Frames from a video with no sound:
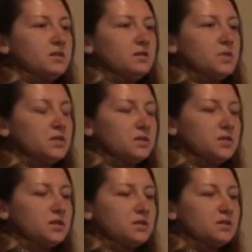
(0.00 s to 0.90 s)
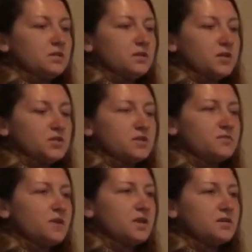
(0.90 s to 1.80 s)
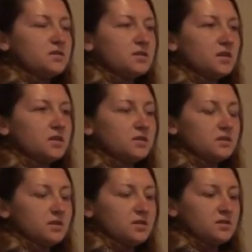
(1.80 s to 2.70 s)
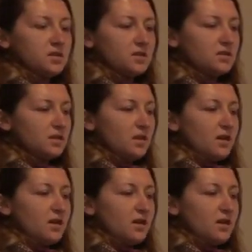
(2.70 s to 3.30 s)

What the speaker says: immediately touched his face and said,